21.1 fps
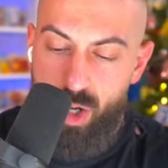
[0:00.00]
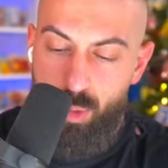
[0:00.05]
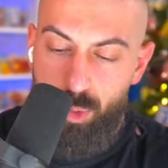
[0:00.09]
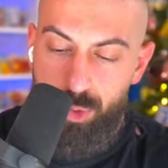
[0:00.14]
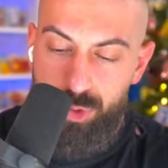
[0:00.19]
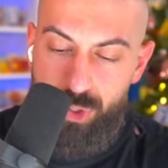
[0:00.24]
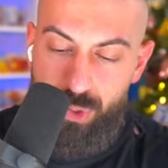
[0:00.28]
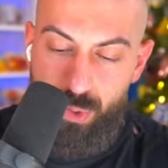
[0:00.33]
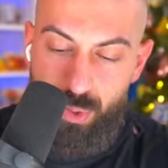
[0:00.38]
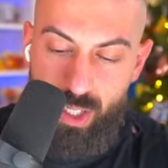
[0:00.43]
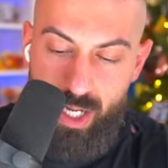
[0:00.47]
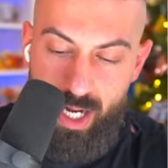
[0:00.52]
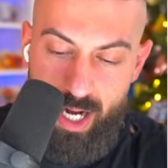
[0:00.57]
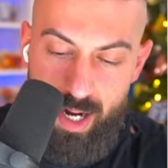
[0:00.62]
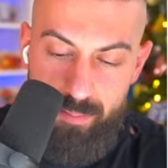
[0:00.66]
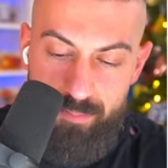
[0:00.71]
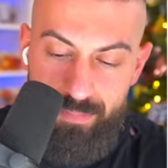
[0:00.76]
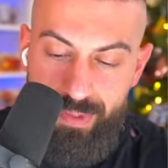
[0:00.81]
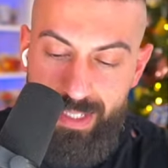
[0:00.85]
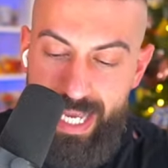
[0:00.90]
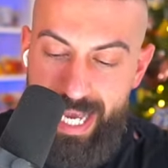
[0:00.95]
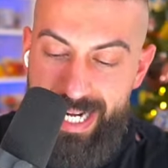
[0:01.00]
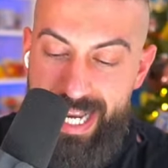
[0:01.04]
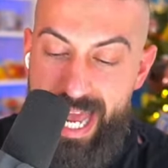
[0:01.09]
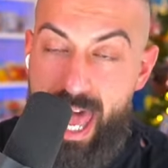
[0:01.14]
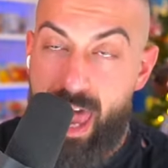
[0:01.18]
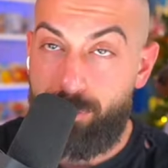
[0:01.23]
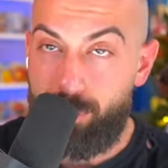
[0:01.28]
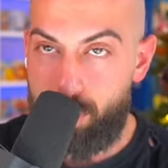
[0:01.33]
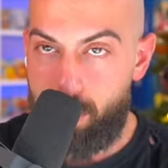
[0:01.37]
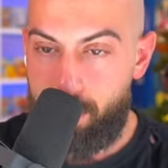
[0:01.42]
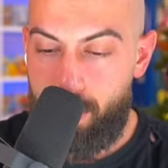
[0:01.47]
We'll do an
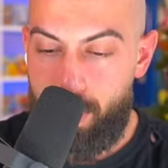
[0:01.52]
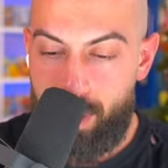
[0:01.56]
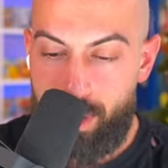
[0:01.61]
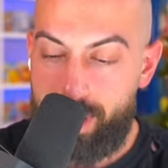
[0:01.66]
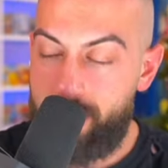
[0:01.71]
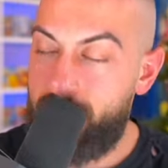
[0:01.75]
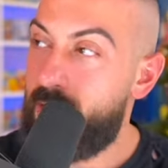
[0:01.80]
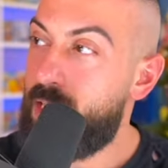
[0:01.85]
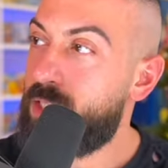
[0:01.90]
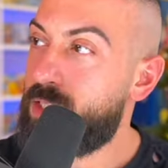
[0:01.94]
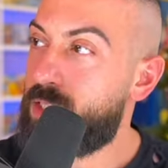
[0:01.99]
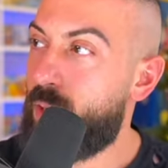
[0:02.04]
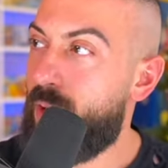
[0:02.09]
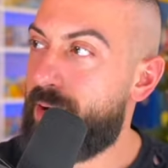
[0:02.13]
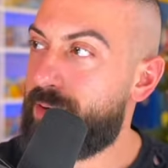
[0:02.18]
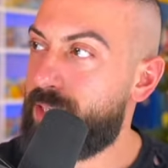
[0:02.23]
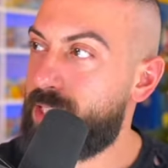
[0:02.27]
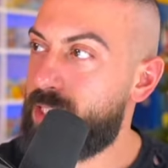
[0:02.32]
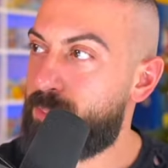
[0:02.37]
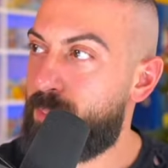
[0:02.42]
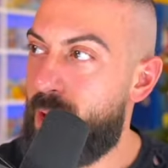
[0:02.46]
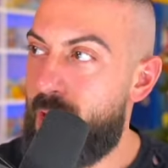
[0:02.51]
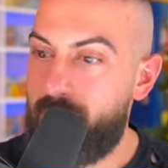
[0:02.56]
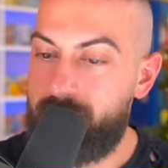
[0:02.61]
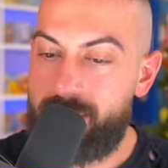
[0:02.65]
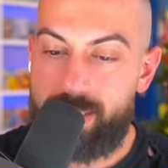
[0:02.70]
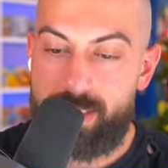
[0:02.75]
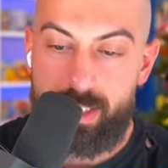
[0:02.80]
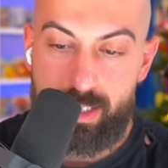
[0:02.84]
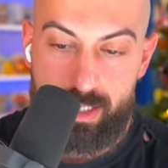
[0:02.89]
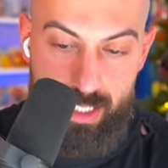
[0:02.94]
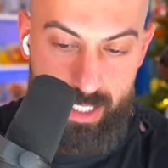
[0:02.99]
after party. So after this
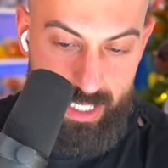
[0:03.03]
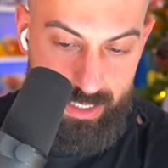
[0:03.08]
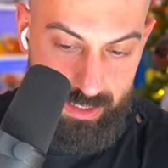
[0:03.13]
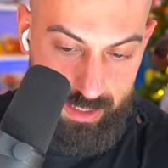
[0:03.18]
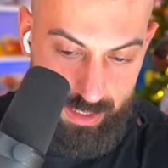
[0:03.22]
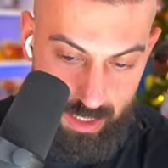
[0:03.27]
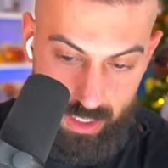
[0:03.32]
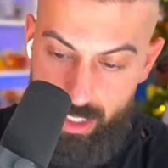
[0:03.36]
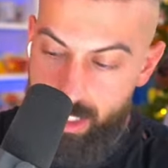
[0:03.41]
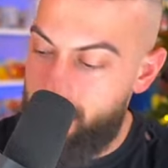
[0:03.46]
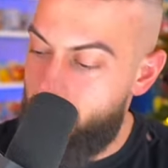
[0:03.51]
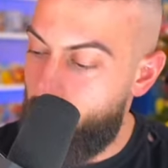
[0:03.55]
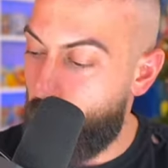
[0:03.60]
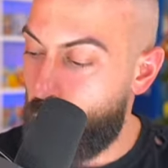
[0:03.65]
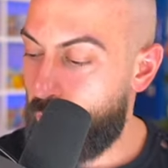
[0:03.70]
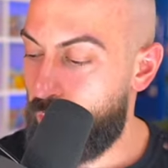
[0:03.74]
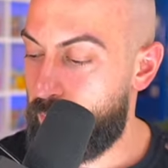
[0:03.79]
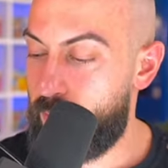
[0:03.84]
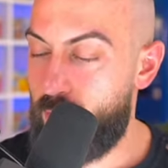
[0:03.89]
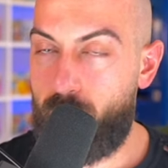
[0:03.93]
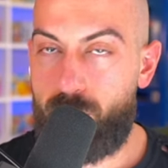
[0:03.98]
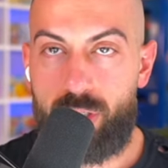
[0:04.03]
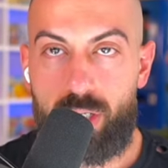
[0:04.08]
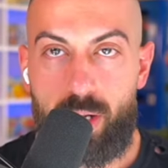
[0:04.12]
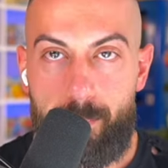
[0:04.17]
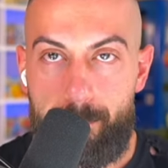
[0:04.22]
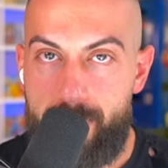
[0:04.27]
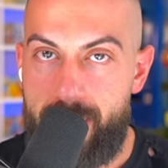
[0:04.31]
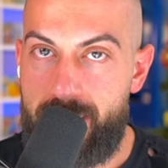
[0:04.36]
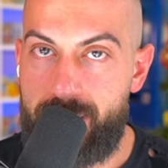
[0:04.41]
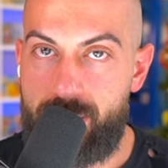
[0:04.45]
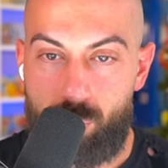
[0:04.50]
box is done, we're going to be opening
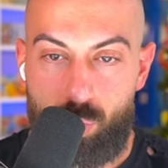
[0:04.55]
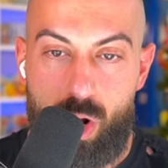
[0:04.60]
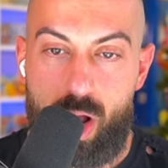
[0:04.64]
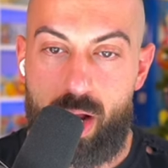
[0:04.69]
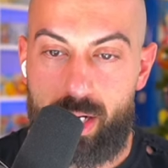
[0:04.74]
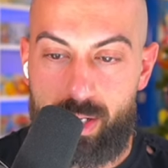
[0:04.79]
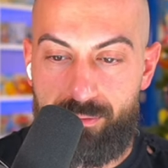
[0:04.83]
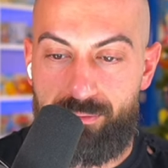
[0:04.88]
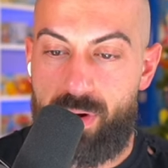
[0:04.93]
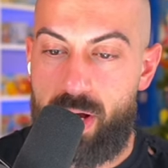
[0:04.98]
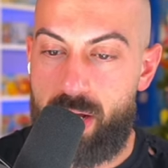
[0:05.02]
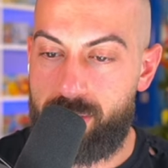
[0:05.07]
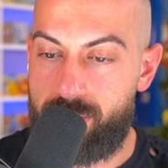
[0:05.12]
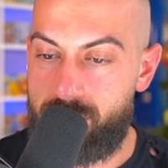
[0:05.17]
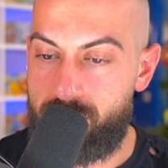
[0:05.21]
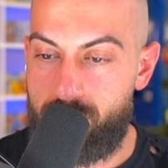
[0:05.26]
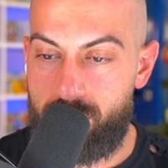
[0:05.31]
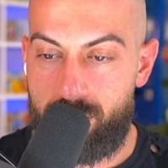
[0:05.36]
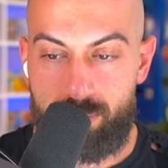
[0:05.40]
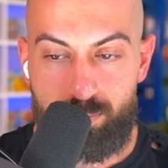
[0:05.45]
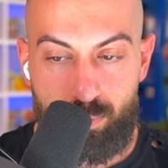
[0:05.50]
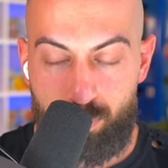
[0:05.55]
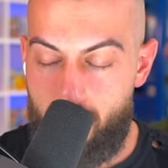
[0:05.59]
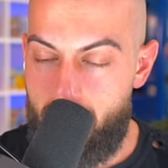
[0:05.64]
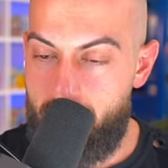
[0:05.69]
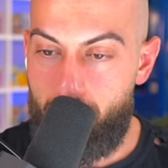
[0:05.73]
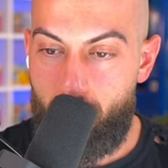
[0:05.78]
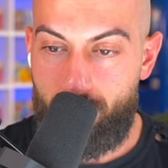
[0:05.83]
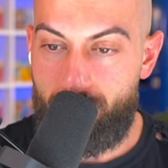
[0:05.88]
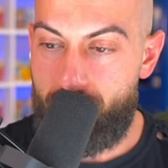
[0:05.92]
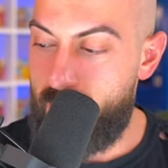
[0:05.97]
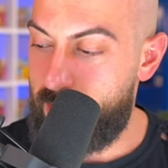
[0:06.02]
up base, rocket, fossil,
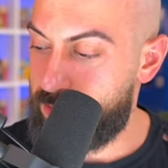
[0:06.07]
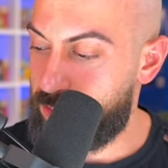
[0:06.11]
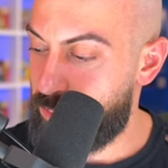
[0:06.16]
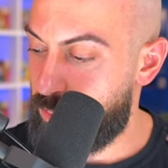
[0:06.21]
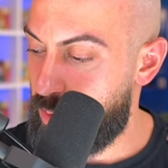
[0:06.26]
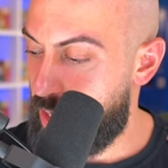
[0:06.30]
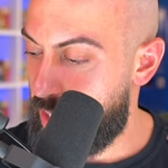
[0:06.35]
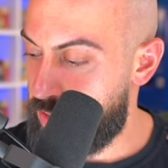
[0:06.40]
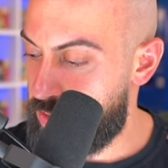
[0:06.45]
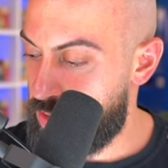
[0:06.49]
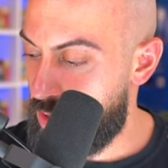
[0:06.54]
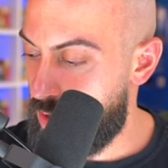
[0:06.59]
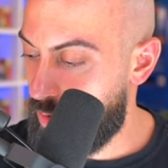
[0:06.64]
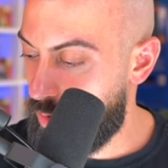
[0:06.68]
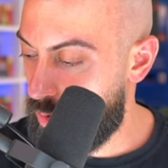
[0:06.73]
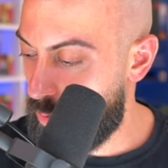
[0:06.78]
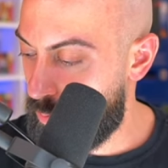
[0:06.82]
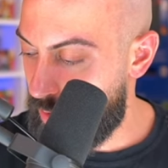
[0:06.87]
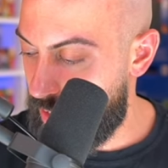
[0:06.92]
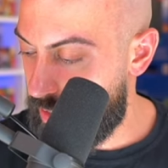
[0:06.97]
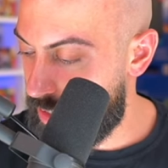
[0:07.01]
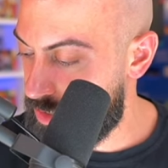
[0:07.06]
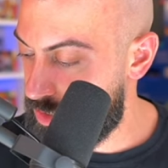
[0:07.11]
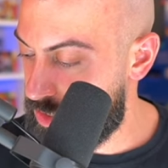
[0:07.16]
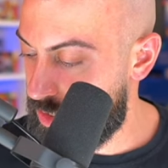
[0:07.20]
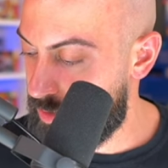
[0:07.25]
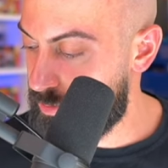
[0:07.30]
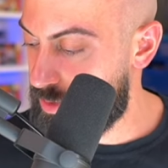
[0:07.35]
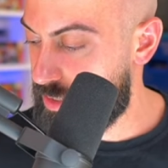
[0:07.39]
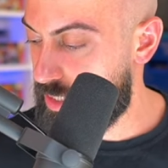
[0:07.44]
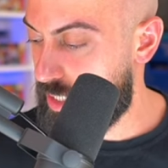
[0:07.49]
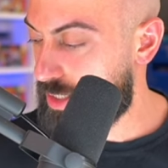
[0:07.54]
probably more fossil, probably jungle, probably
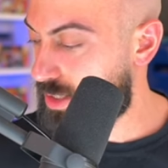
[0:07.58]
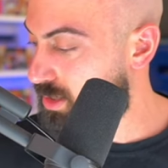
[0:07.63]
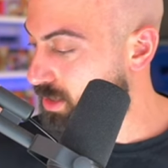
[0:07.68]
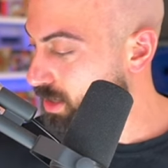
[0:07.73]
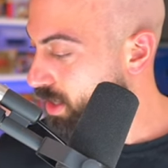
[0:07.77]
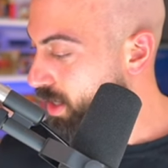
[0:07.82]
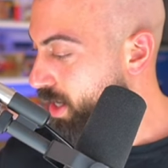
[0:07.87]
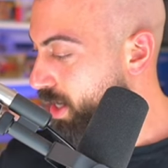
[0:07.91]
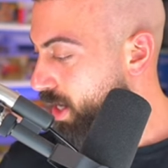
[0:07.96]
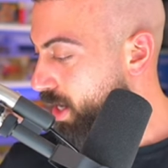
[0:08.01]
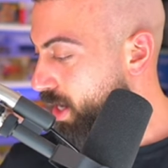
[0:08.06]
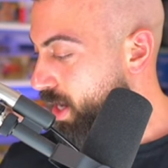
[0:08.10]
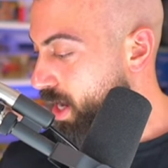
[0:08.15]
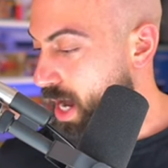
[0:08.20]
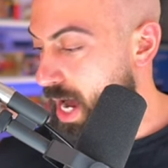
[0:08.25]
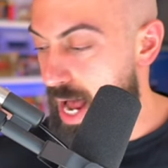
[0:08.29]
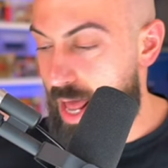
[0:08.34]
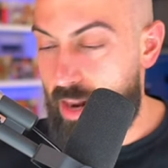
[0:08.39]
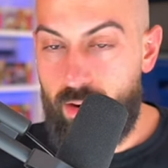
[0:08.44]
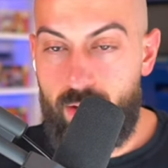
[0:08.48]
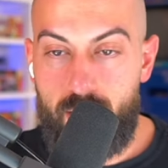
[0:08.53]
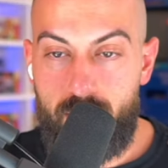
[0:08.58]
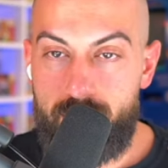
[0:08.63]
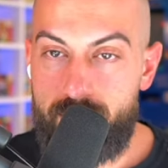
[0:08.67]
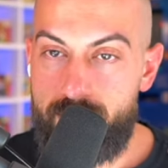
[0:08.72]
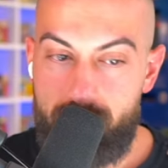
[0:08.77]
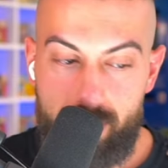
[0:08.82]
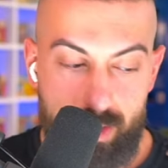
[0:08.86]
gym sets. I don't know.